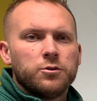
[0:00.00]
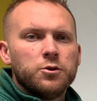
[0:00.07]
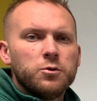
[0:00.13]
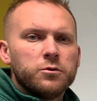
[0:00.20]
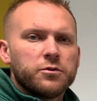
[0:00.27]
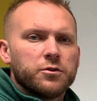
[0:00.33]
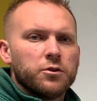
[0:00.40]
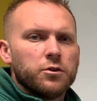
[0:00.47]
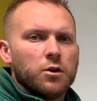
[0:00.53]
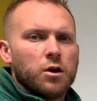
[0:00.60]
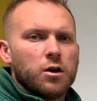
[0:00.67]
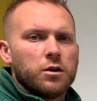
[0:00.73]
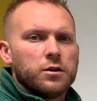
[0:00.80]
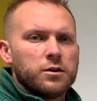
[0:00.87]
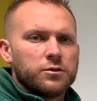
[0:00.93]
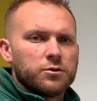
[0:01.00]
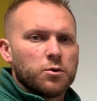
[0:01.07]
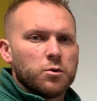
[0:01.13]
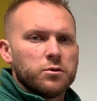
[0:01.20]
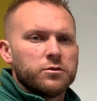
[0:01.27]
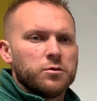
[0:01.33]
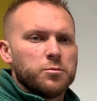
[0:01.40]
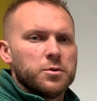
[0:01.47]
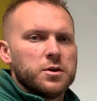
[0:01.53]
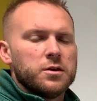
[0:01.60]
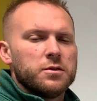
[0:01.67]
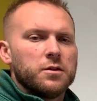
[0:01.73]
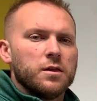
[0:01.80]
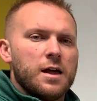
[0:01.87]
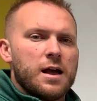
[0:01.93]
Newton's third law is going to be
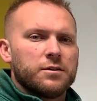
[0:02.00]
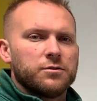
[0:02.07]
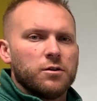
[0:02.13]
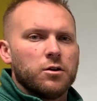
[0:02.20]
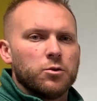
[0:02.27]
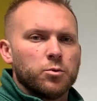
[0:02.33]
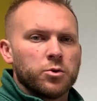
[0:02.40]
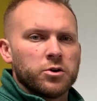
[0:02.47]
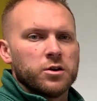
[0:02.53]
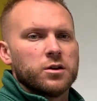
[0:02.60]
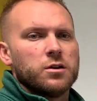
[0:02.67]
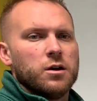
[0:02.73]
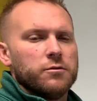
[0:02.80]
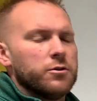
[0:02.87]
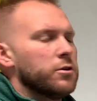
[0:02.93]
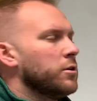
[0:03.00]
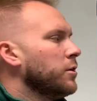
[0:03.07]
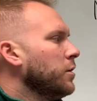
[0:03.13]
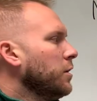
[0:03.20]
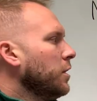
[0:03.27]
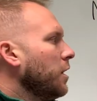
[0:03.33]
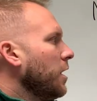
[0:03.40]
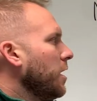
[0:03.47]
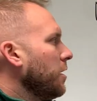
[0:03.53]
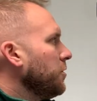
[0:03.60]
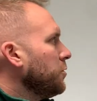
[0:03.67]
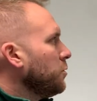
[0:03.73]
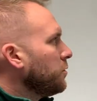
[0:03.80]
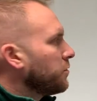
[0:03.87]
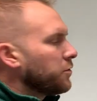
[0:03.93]
the last law that we're going to cover.
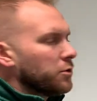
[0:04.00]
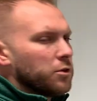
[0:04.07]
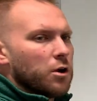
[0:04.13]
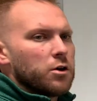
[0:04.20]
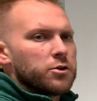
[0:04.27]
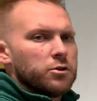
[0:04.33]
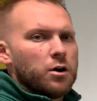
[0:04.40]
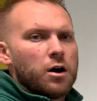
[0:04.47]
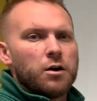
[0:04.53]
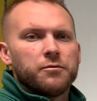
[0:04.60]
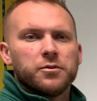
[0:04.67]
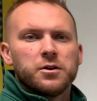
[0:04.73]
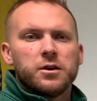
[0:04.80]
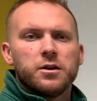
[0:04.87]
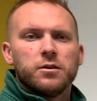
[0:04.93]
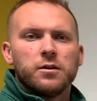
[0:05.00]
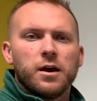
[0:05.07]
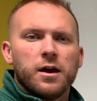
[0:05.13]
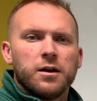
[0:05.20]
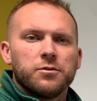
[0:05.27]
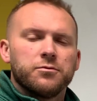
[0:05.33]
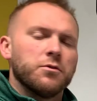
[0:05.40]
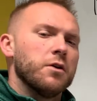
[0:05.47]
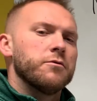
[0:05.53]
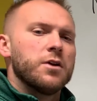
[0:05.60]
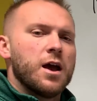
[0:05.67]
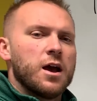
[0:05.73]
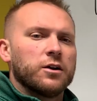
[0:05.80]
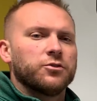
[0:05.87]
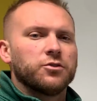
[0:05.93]
Newton's third law you'll often hear as, for every
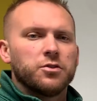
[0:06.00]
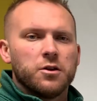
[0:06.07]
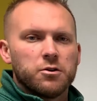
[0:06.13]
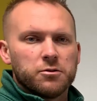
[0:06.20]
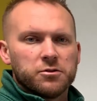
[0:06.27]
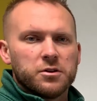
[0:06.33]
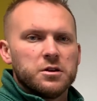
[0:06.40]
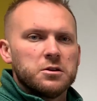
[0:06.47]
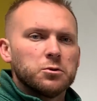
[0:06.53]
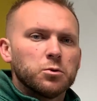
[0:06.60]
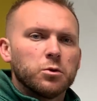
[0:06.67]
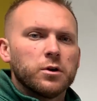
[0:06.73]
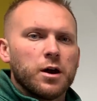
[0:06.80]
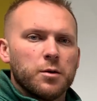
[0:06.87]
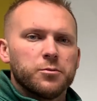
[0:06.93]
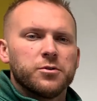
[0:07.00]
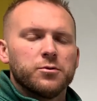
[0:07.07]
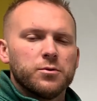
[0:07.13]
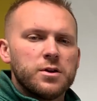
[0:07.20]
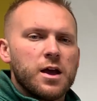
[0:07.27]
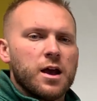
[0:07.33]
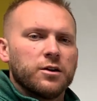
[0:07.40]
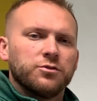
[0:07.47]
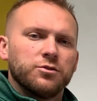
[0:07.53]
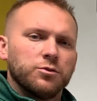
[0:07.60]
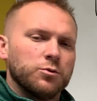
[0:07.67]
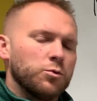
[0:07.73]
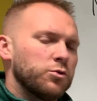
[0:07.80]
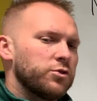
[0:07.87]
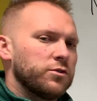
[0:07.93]
action there is an equal and opposite reaction,
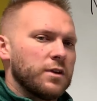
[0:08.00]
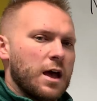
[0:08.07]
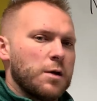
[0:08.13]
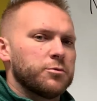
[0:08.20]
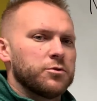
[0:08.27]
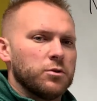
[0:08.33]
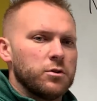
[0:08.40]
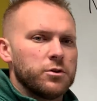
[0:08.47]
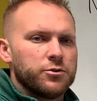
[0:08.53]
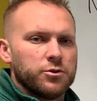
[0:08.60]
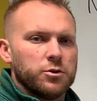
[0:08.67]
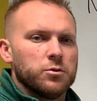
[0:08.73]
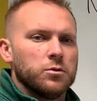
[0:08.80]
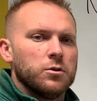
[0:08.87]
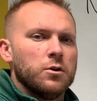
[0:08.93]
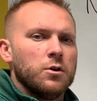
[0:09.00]
which is absolutely true.